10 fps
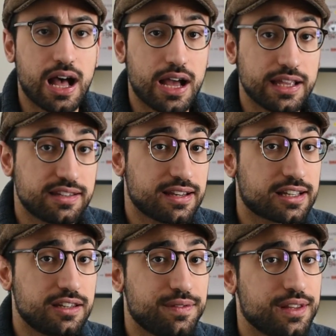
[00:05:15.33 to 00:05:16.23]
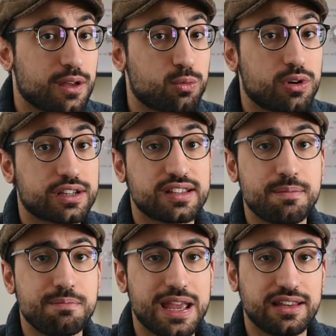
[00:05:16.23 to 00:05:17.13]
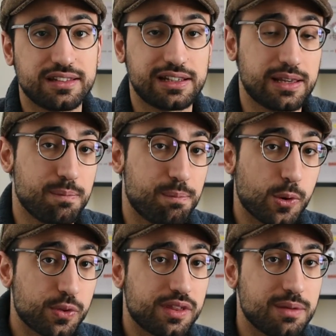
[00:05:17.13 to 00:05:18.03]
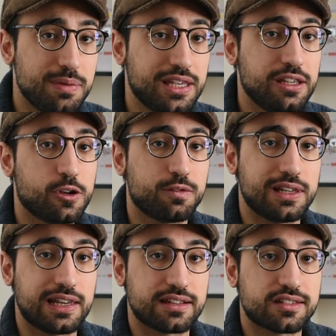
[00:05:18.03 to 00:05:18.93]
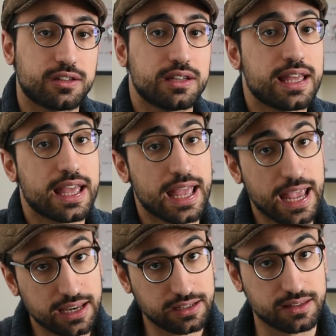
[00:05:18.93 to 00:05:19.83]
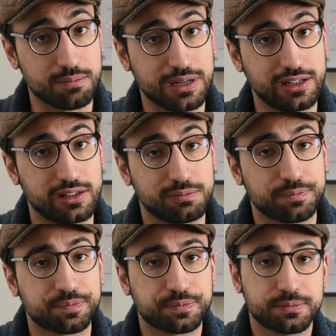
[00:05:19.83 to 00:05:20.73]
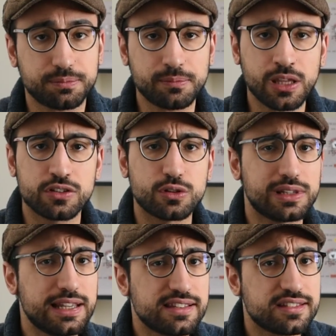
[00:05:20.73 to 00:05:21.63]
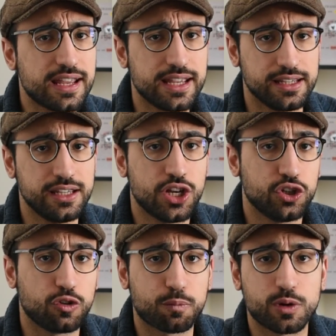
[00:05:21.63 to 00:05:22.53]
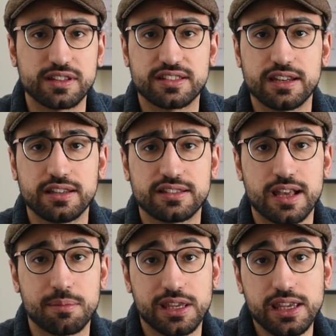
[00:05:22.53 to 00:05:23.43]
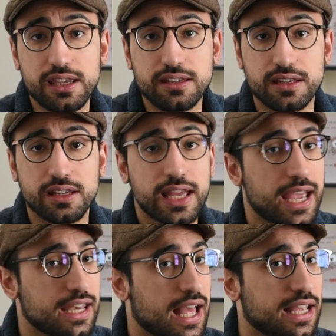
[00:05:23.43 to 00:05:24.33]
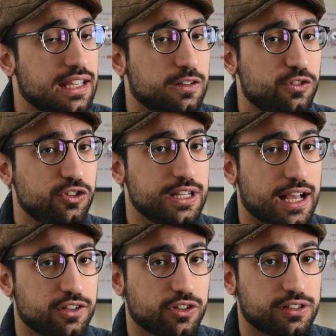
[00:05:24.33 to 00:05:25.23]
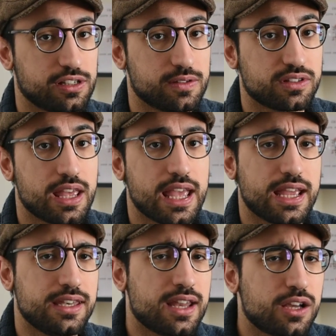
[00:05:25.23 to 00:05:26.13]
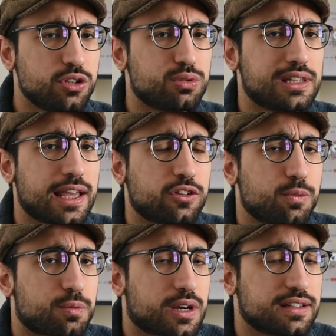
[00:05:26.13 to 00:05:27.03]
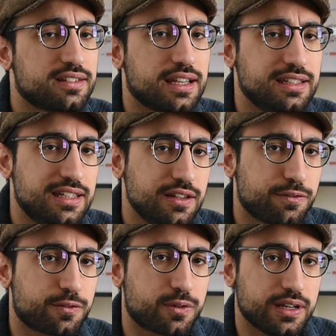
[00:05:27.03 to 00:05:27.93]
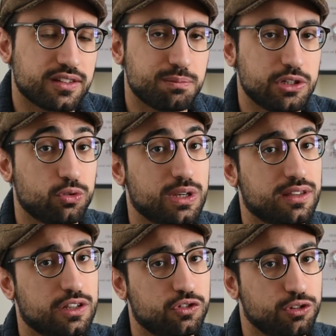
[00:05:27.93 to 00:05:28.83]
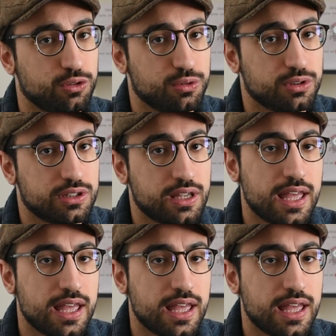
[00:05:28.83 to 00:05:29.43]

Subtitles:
It's an activity that works amazingly both at the beginning of the lesson and in the middle. So let's say you've presented some ed and ing adjectives, and now you would like to practice the difference between the two.